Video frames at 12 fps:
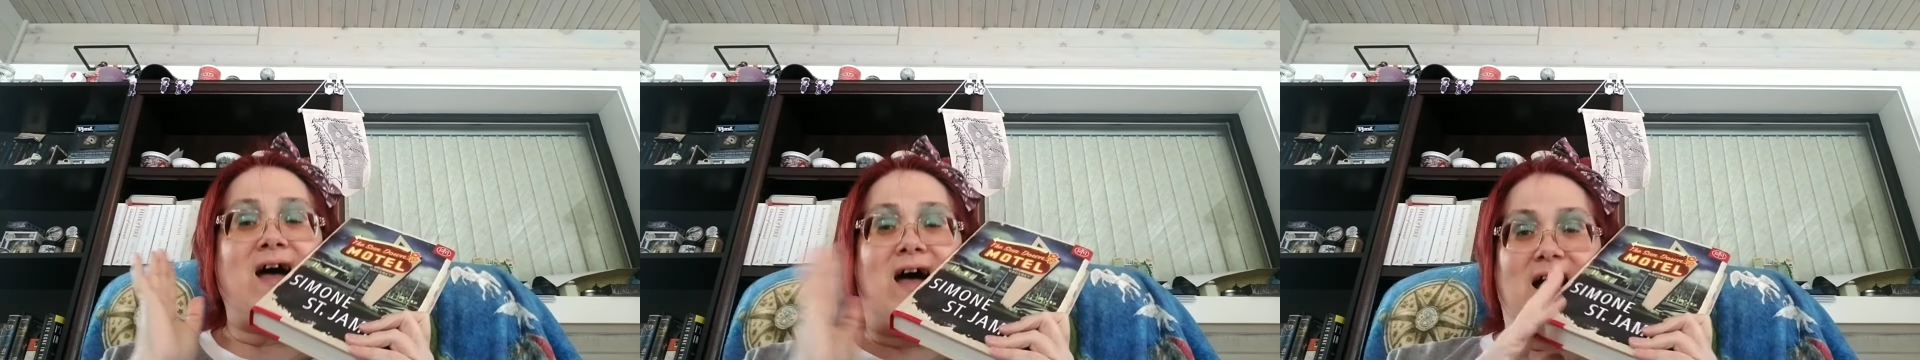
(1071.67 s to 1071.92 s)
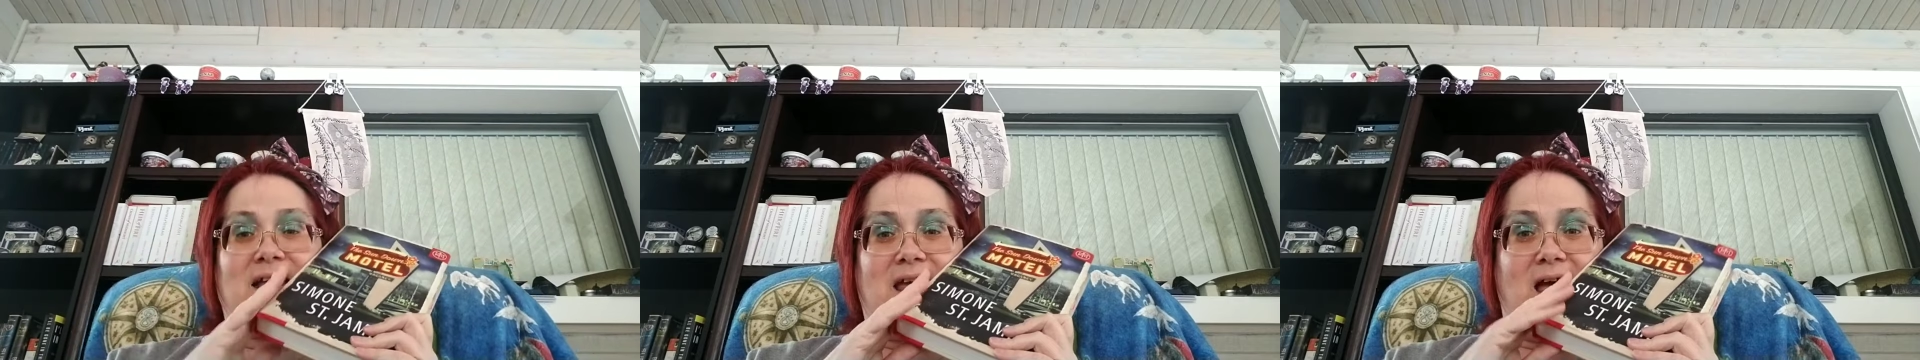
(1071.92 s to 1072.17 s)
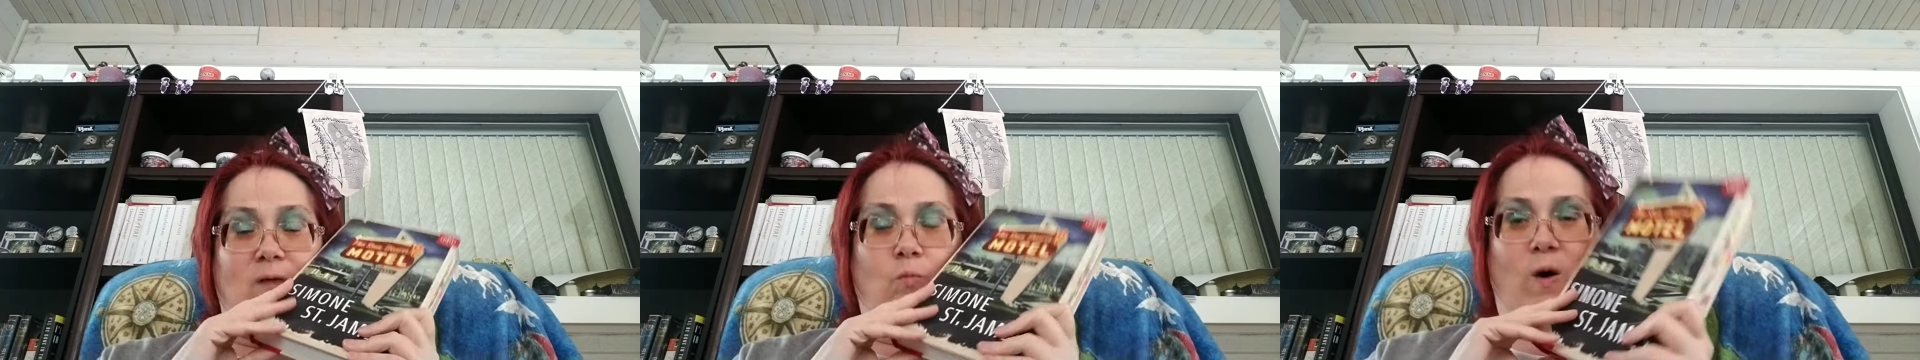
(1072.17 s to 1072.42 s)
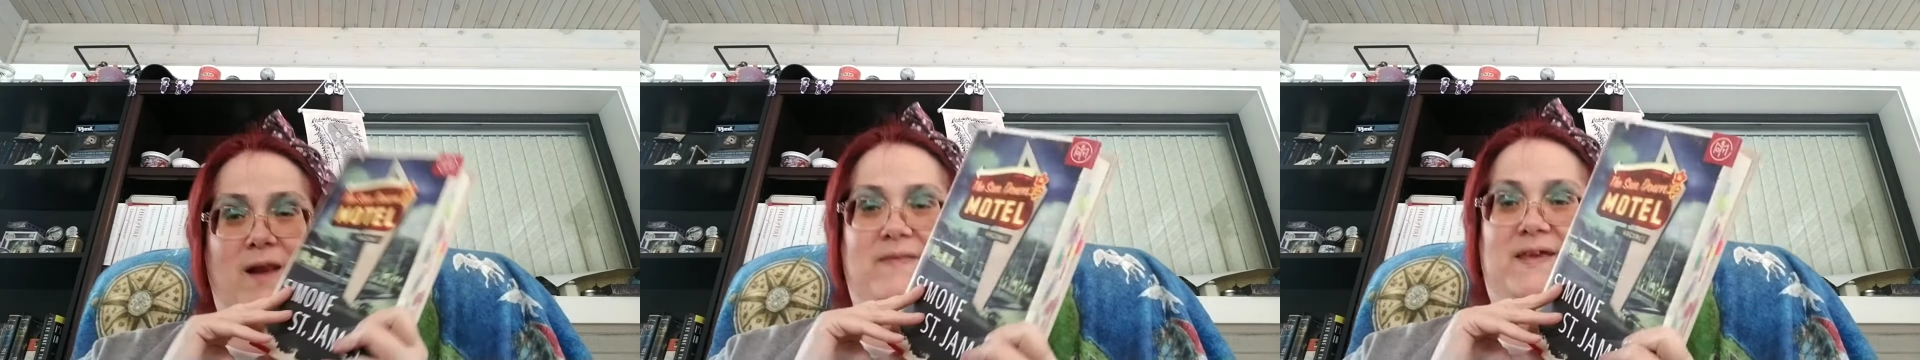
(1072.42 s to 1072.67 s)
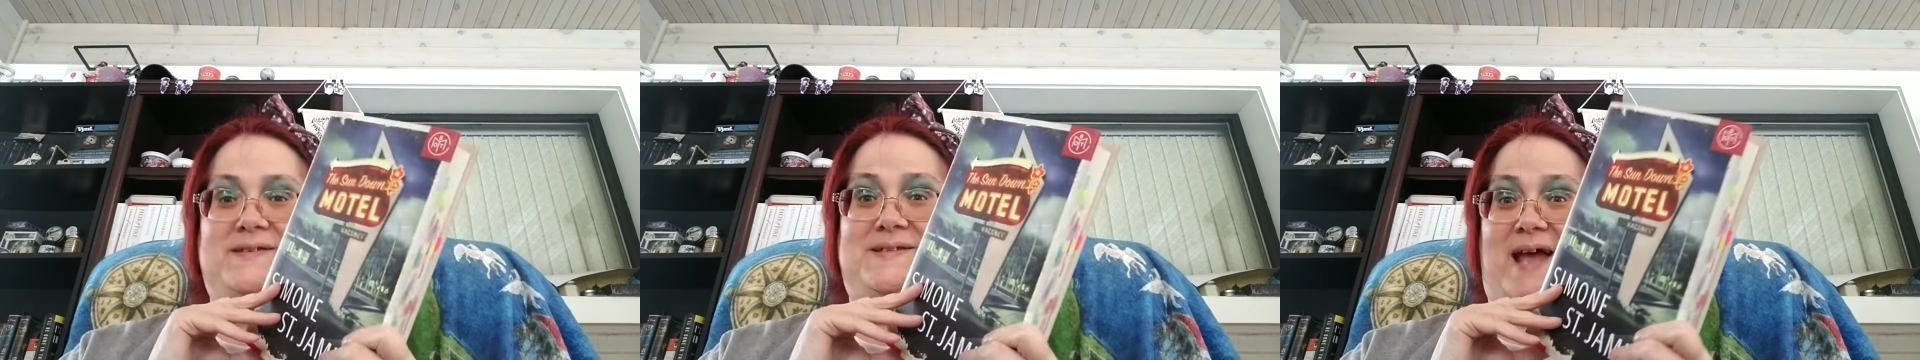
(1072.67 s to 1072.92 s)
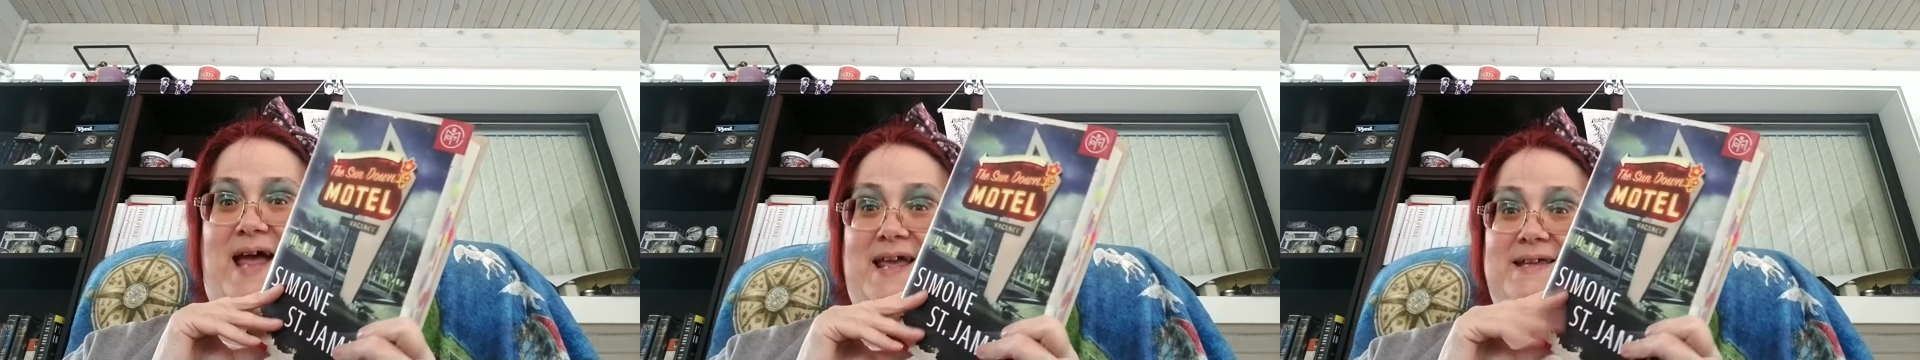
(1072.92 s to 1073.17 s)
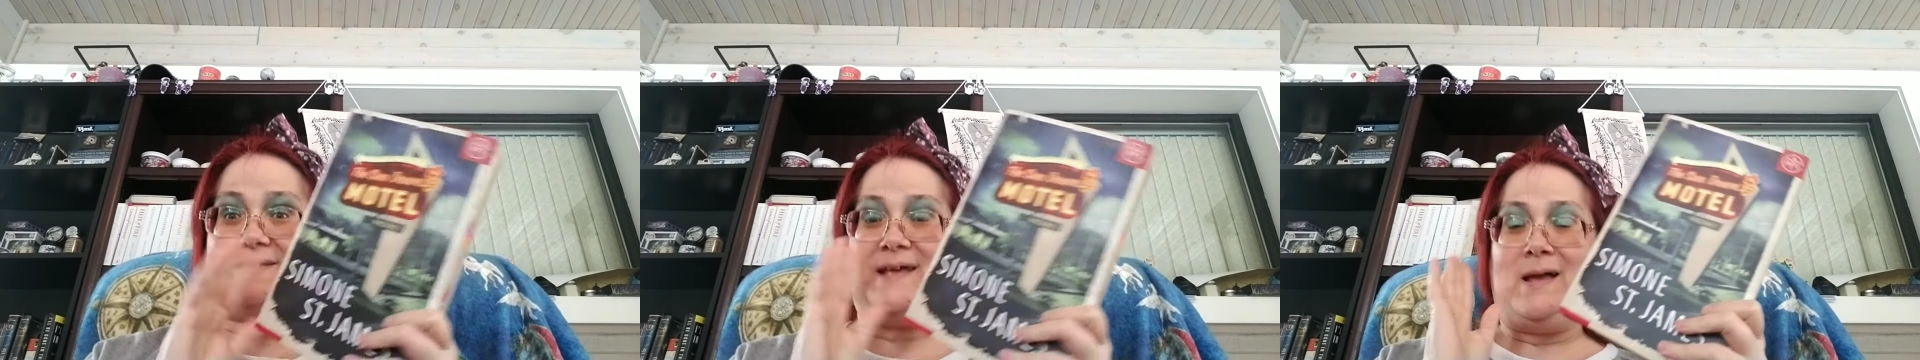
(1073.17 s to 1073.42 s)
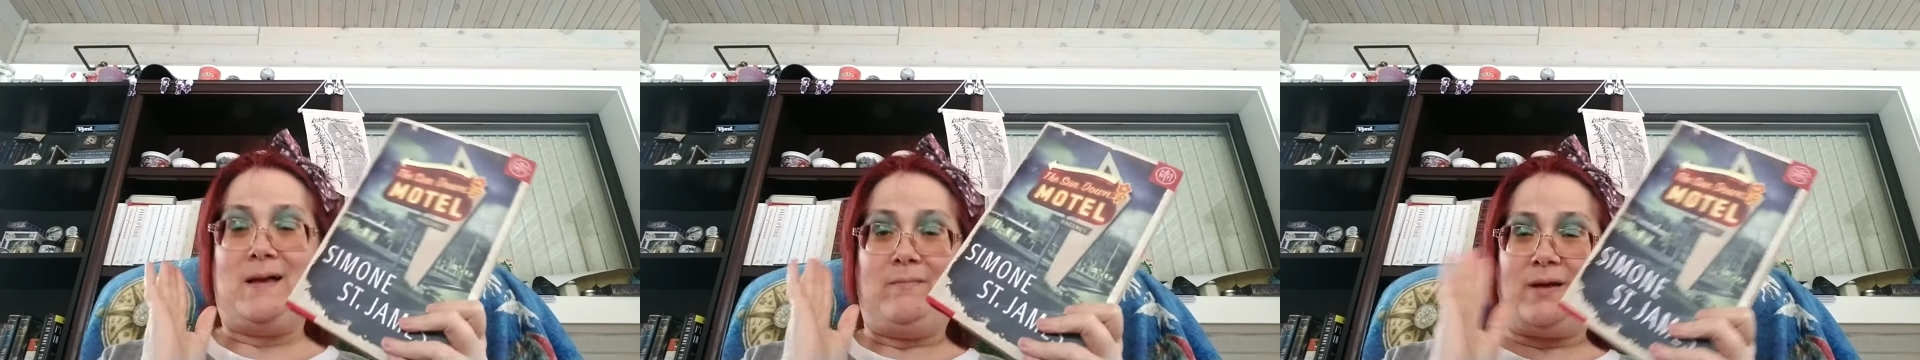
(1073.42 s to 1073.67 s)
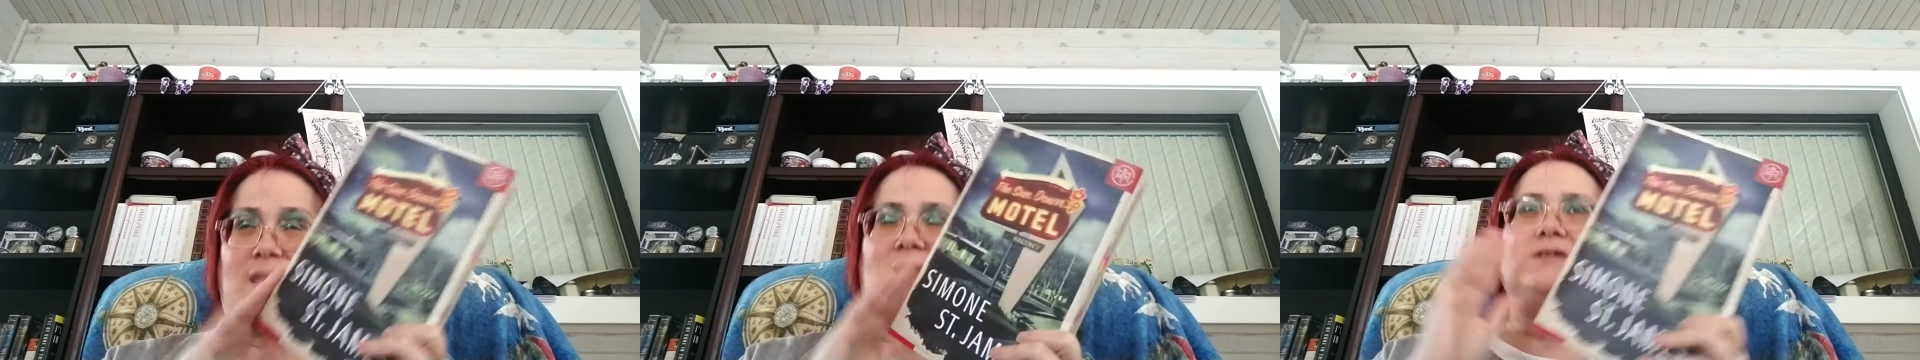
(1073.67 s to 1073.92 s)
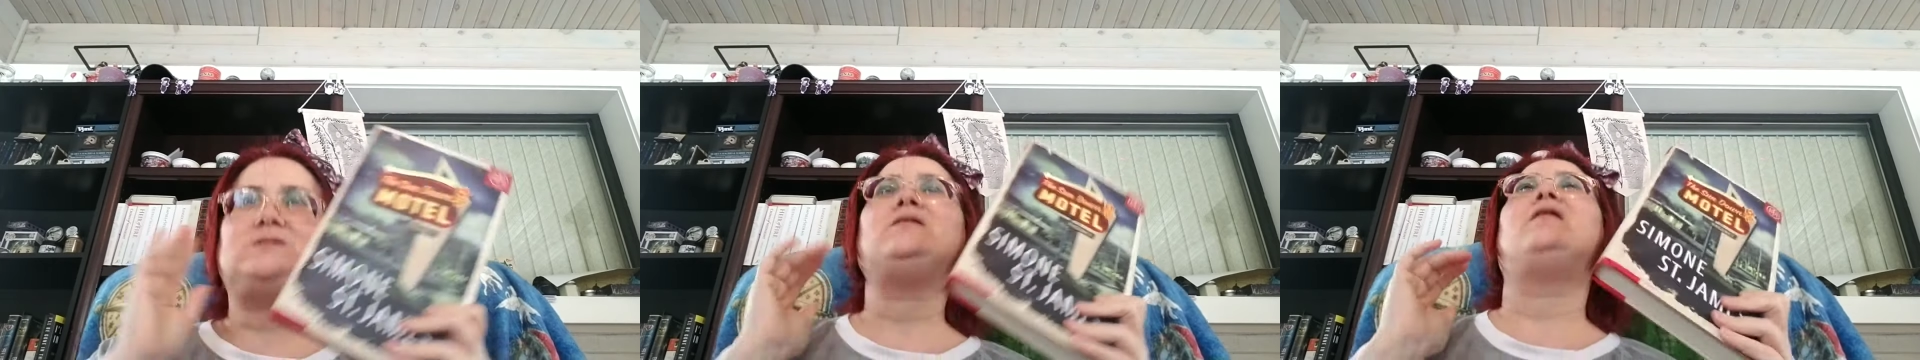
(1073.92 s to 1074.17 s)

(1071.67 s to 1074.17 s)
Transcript: again one of these days because